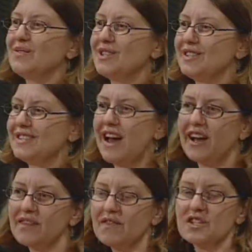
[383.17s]
which is
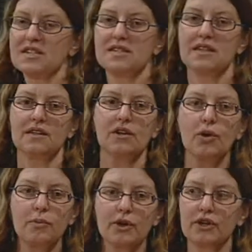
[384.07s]
high efficiency,
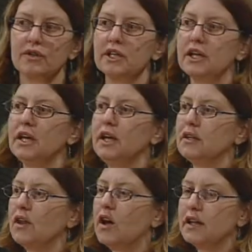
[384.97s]
low mercury,
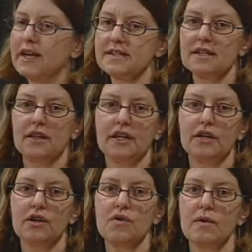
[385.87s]
long-lasting lighting
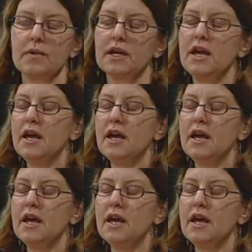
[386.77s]
equipment,